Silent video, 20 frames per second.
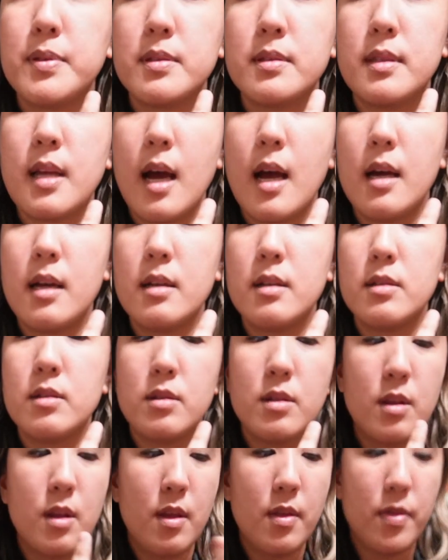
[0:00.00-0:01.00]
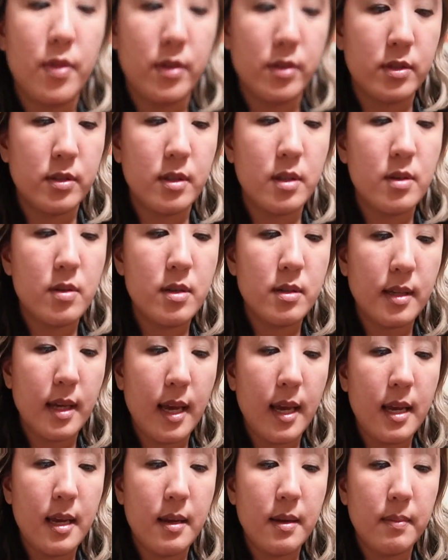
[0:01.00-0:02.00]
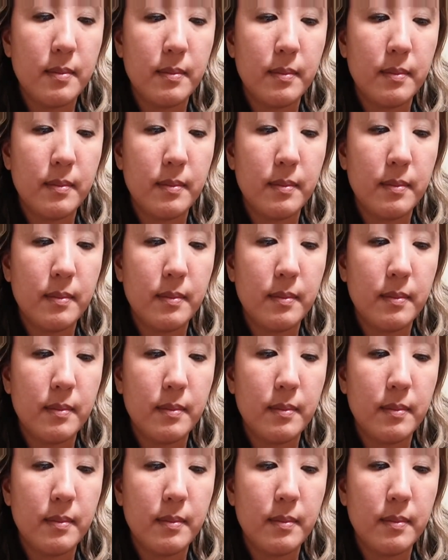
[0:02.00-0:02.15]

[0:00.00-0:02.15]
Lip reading: that the Series 8